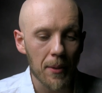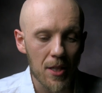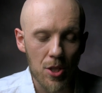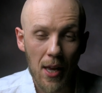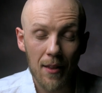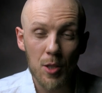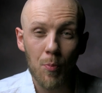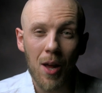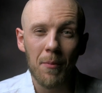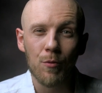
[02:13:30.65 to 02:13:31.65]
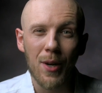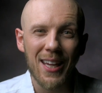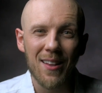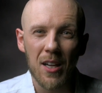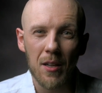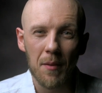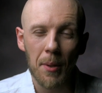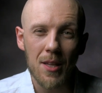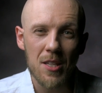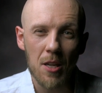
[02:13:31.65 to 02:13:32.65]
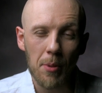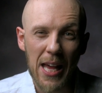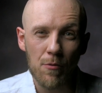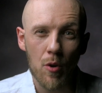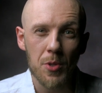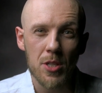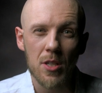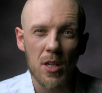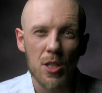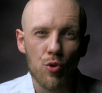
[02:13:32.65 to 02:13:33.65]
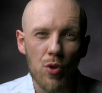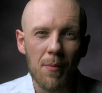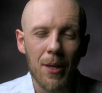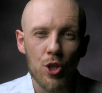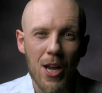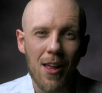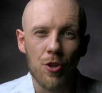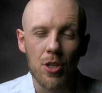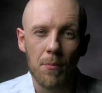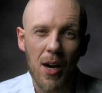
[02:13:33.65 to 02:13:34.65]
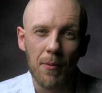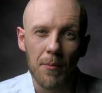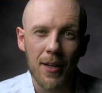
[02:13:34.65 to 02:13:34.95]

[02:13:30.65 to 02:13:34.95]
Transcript: But this problem of regulating and policing platforms is an extremely challenging problem.